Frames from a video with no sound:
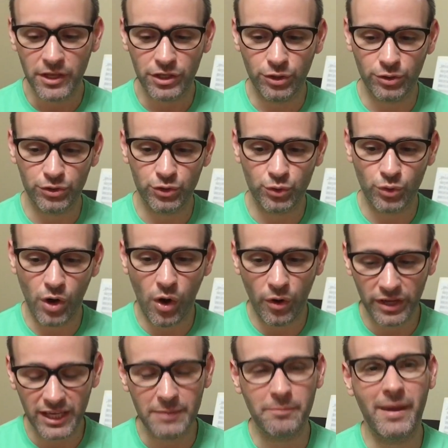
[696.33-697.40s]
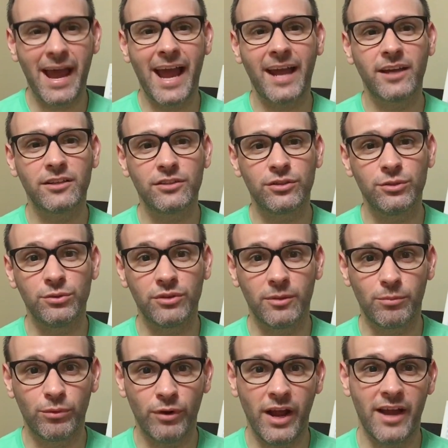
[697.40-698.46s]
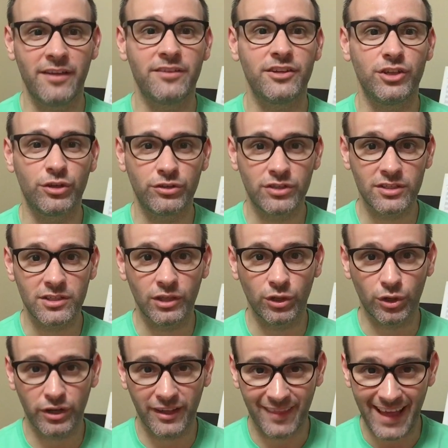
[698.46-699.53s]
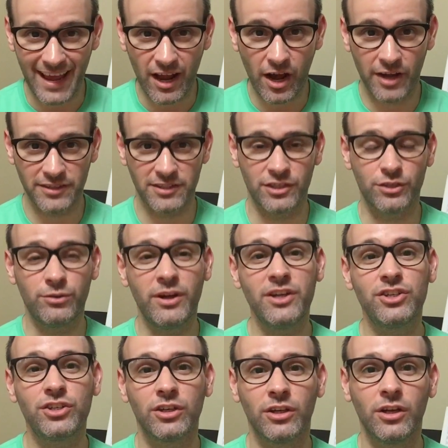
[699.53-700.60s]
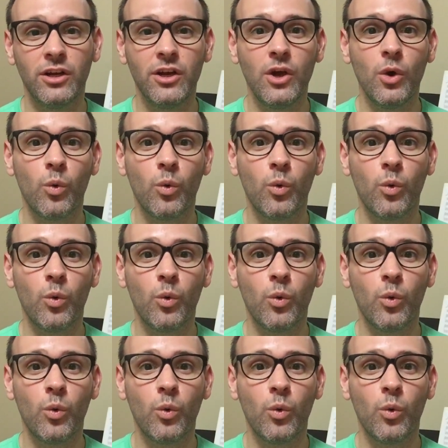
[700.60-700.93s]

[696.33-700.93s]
you're drawing it back to the breath and you're just learning that concentration